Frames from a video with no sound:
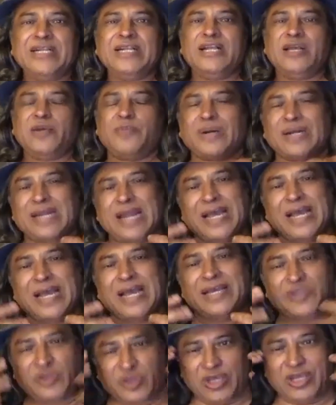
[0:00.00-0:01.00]
but I
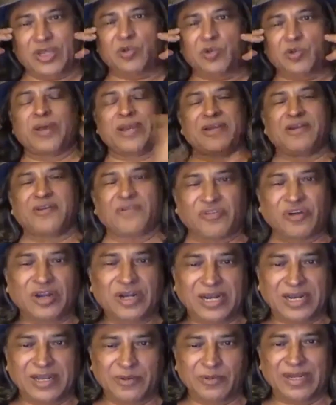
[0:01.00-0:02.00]
think very
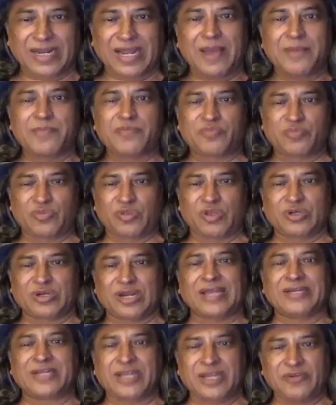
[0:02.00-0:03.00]
differently when I'm
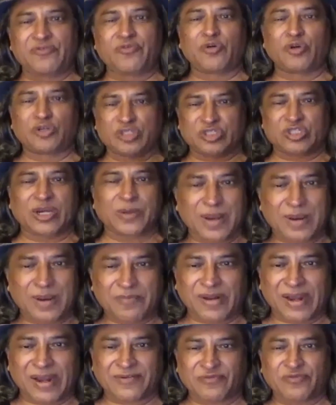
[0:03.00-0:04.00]
writing for streaming
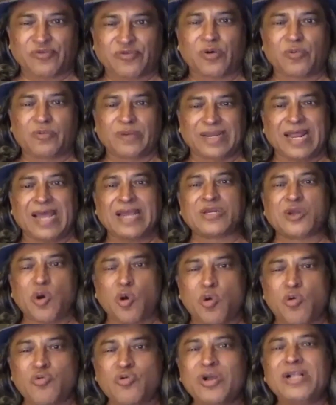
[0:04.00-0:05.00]
platform, when I
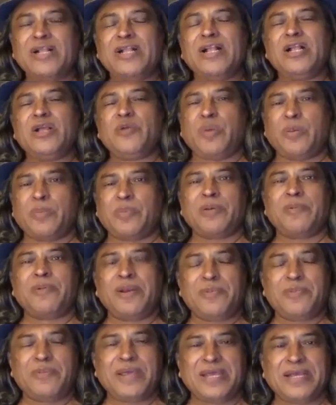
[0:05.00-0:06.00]
know people
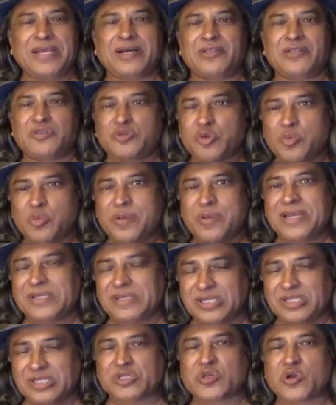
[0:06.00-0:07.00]
will be consuming
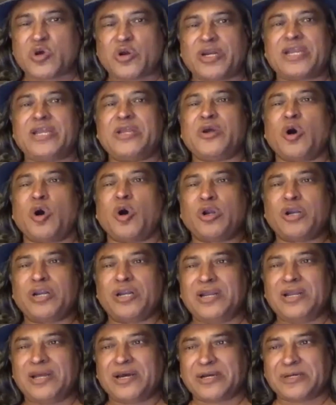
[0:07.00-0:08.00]
this story
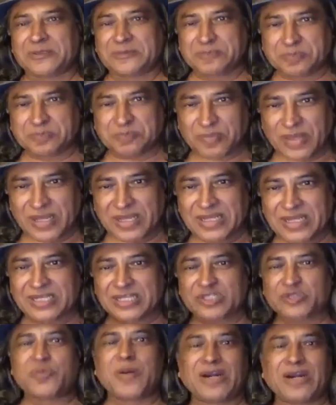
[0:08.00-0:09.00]
on
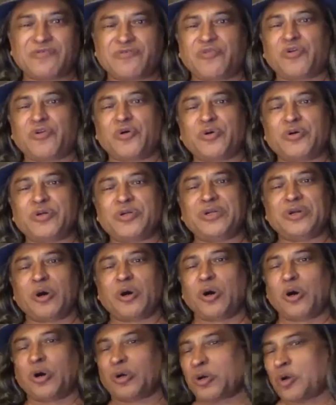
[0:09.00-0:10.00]
smartphone
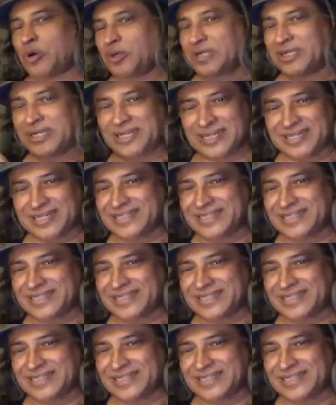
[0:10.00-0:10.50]
or on